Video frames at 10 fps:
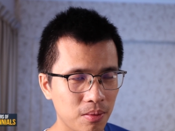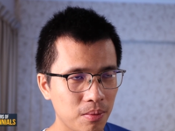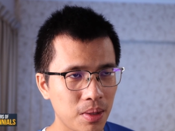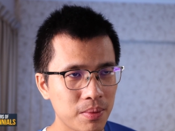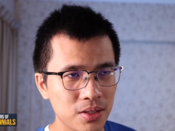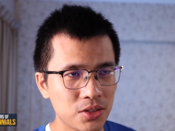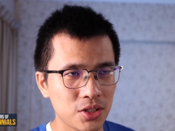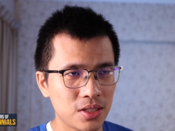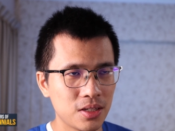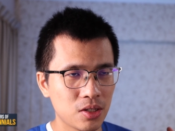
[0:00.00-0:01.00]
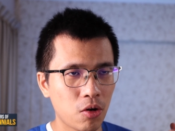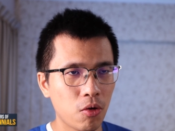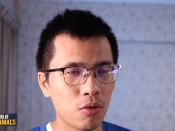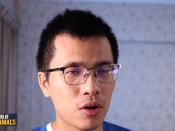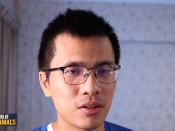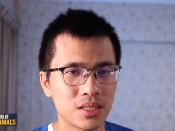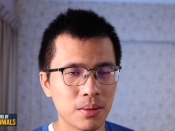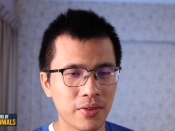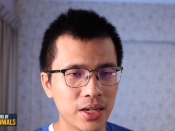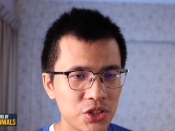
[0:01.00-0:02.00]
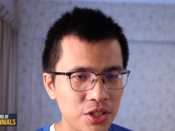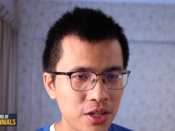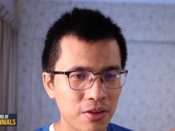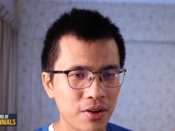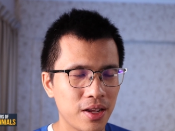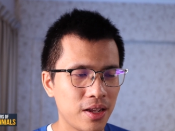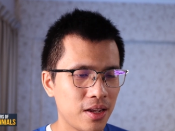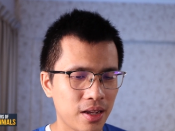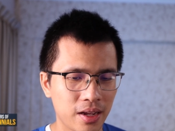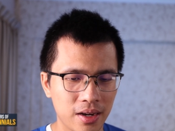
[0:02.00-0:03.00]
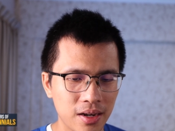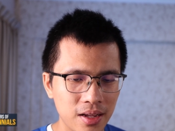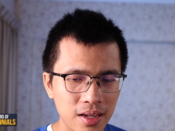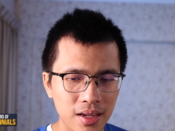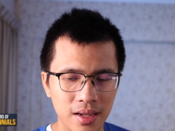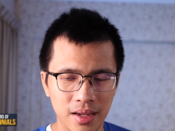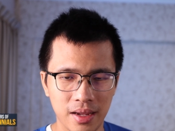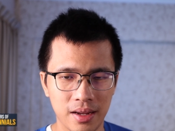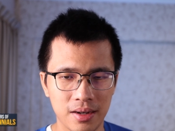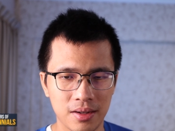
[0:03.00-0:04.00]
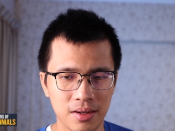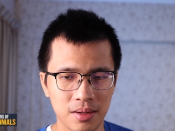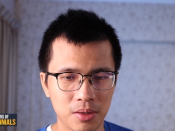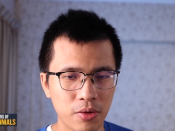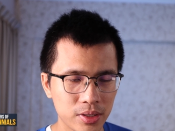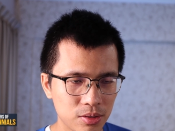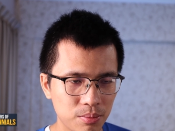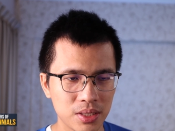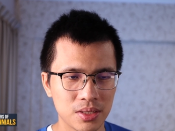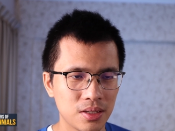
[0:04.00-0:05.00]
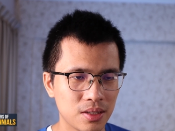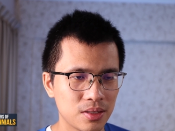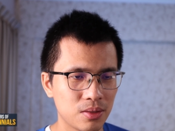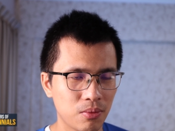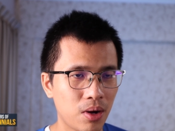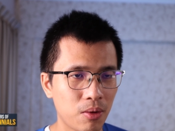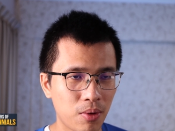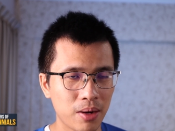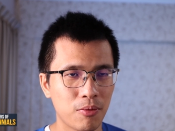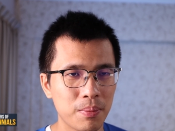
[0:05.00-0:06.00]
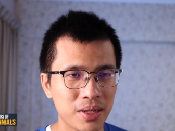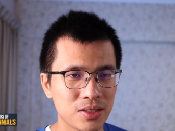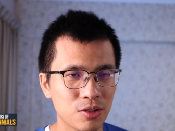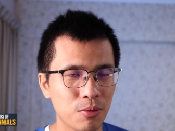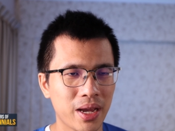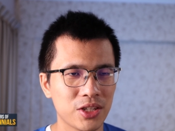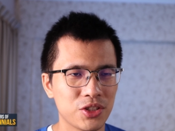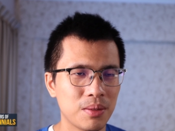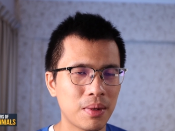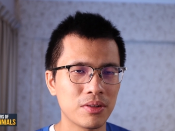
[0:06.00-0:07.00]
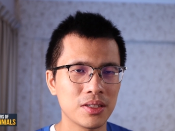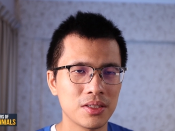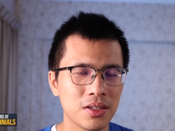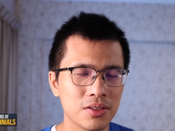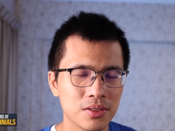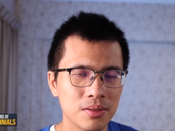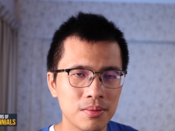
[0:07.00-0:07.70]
maybe just this whole concept of engineering and going to business. What makes you so passionate about these things?